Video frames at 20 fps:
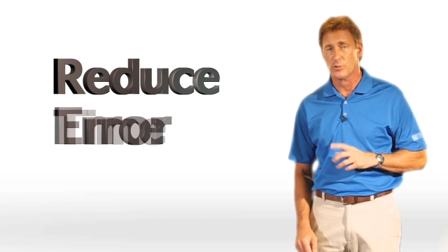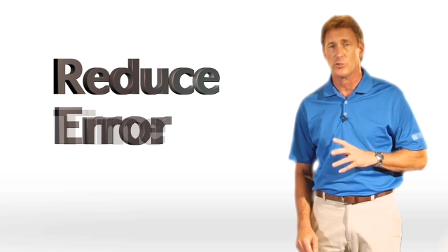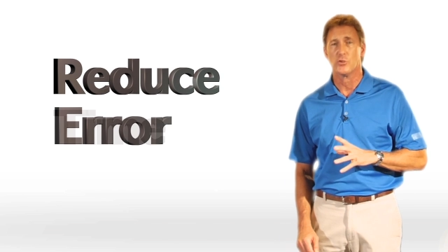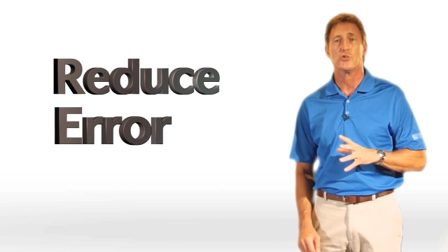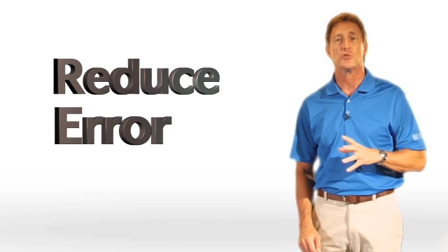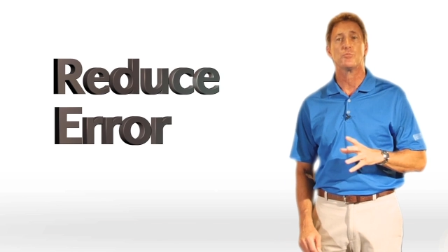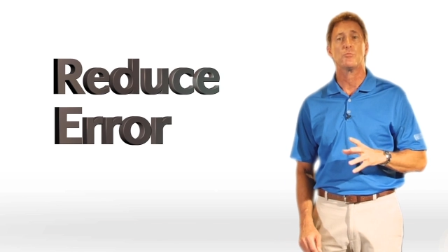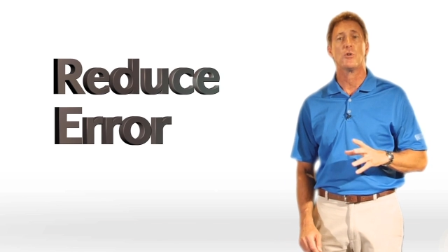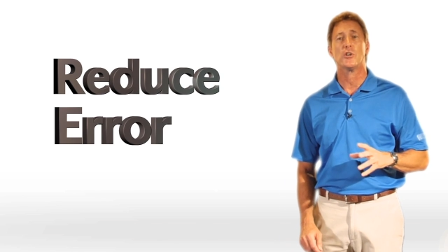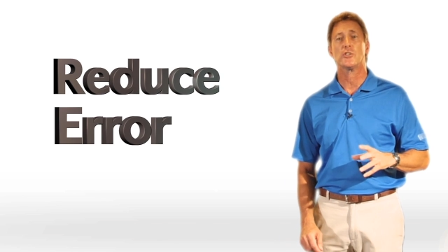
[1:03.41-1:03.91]

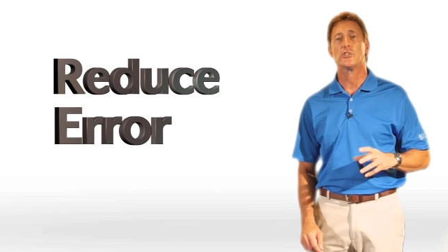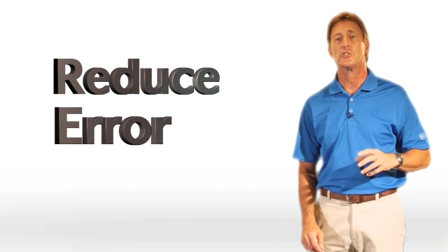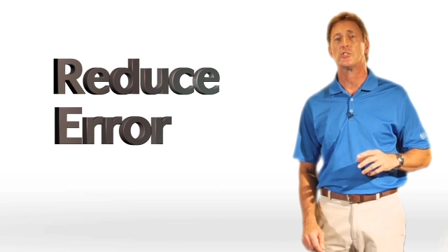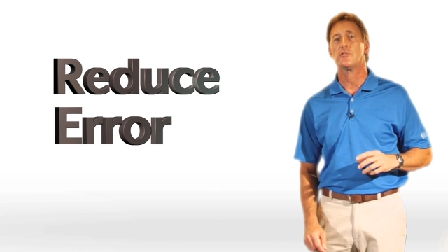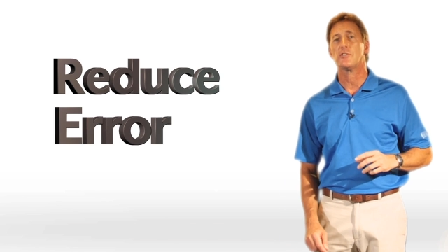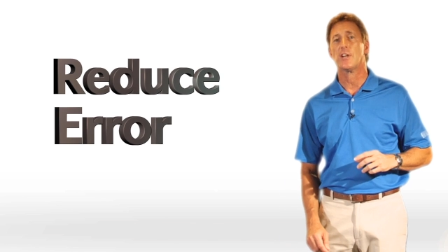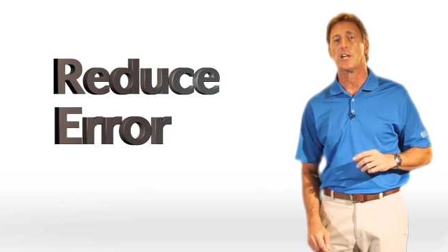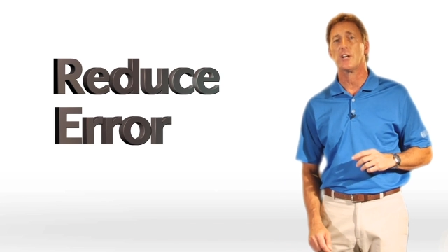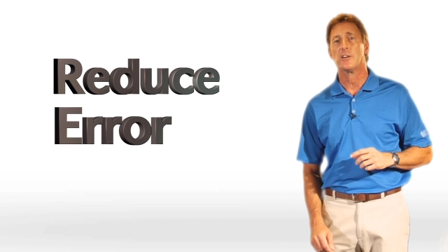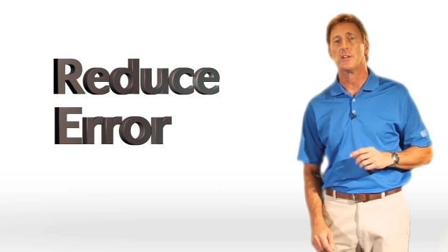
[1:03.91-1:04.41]
reduce
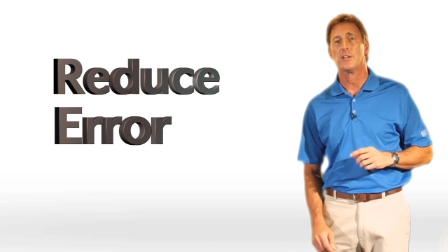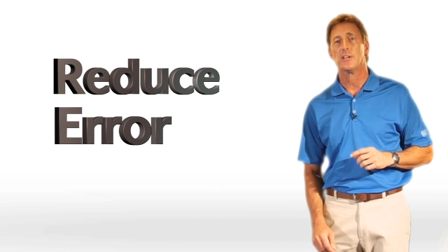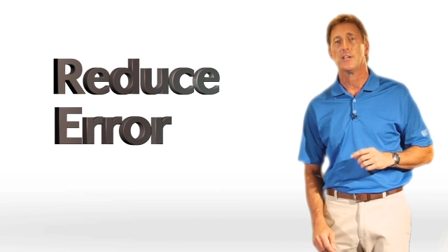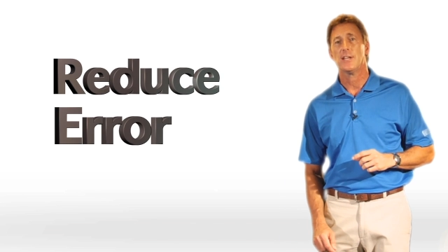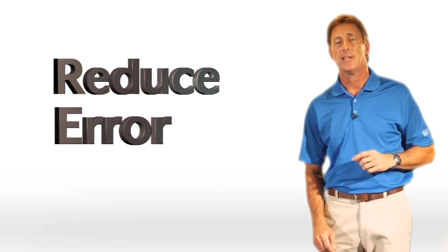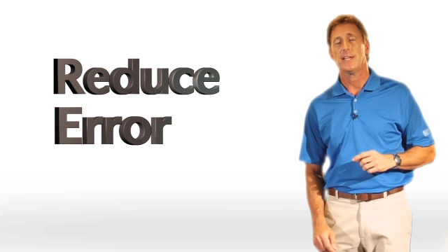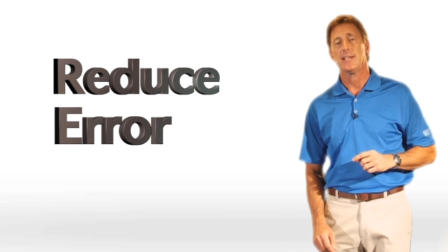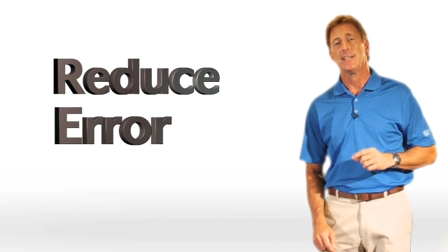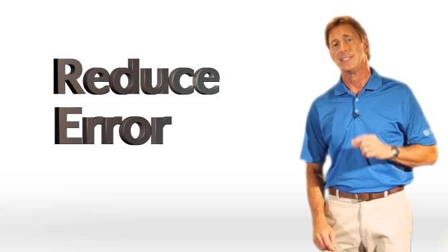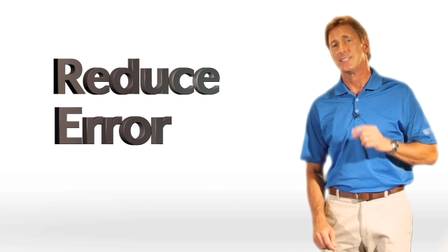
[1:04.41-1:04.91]
margins of error,
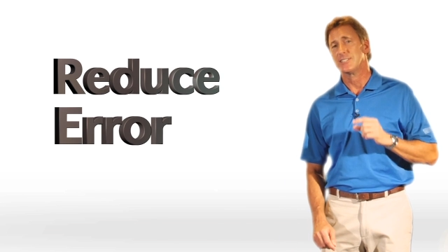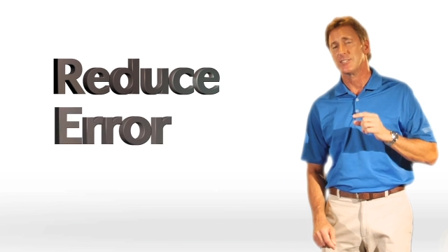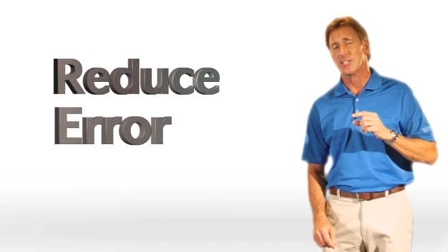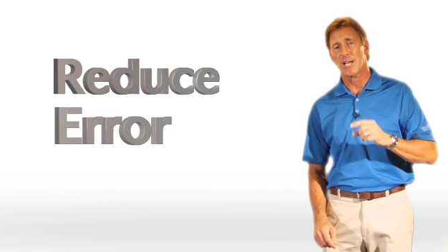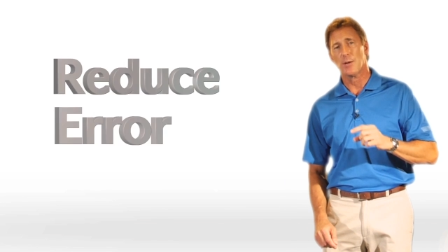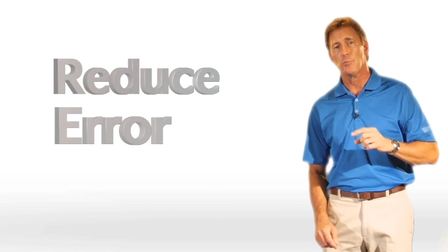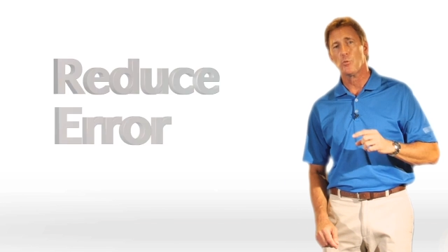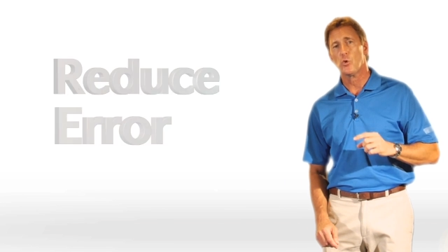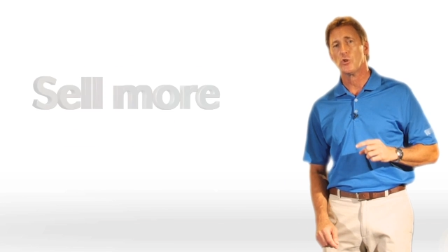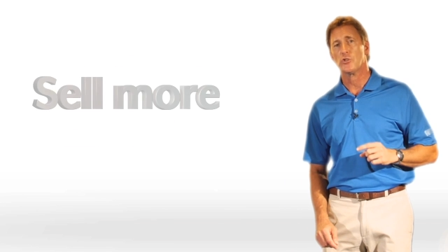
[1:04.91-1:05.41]

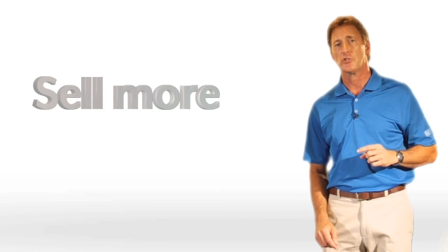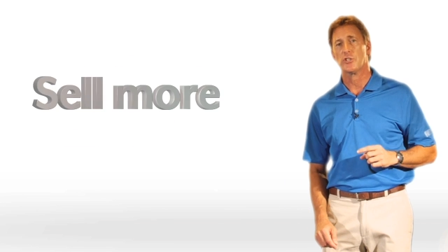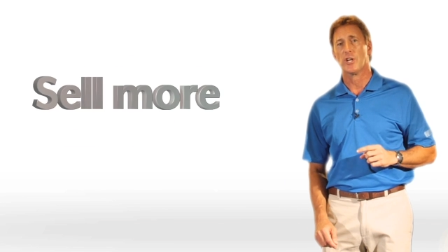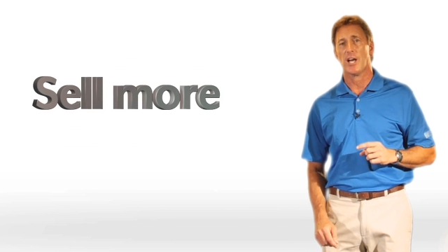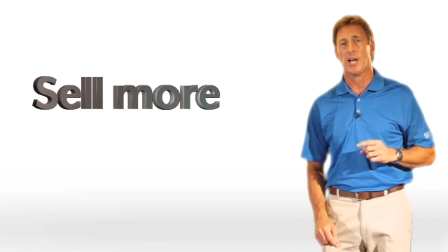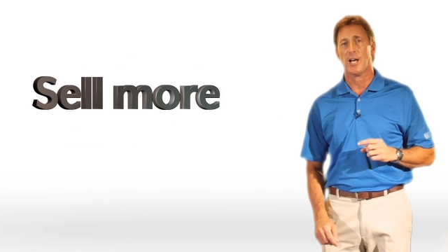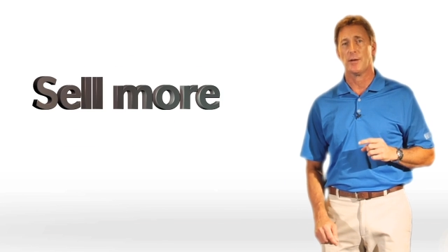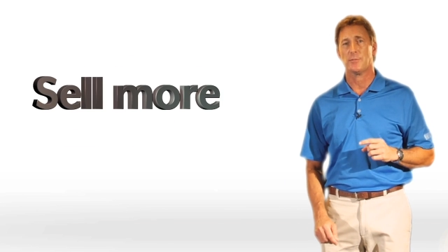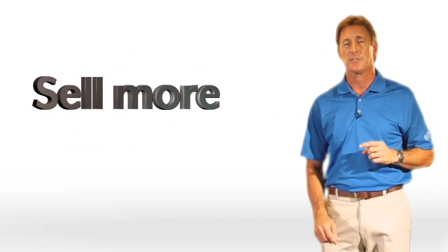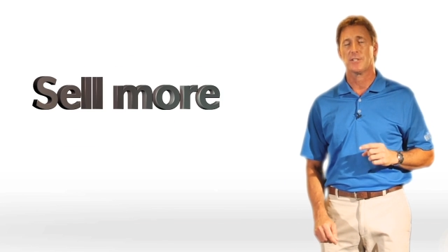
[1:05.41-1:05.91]
sell more
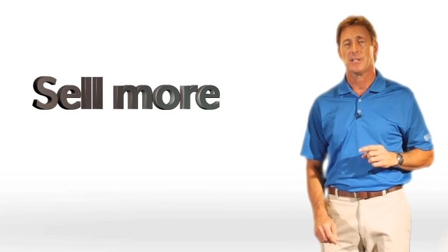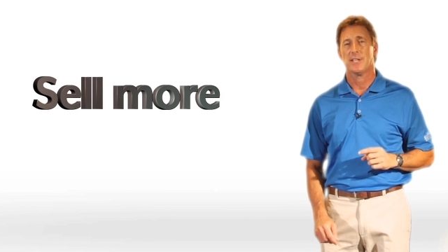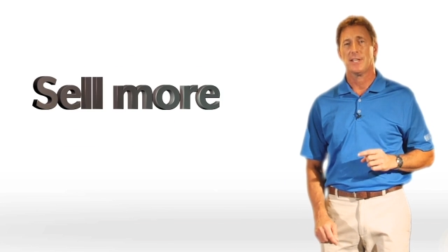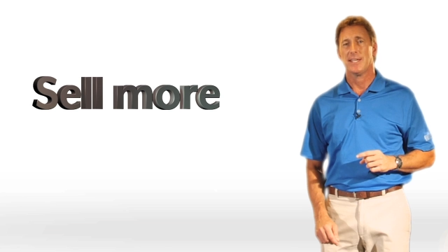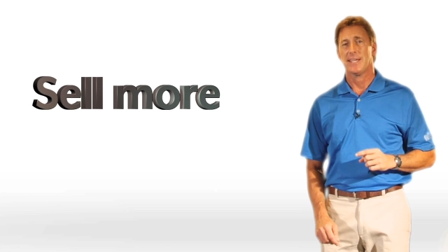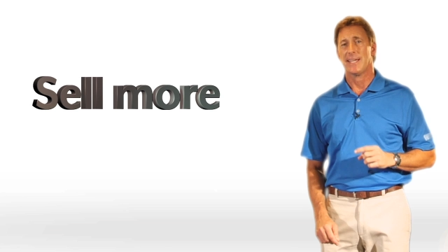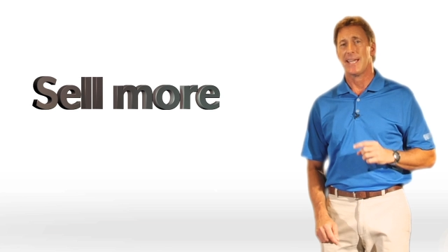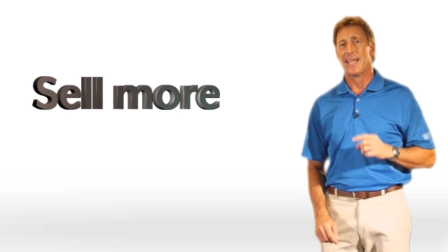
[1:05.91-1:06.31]
jobs,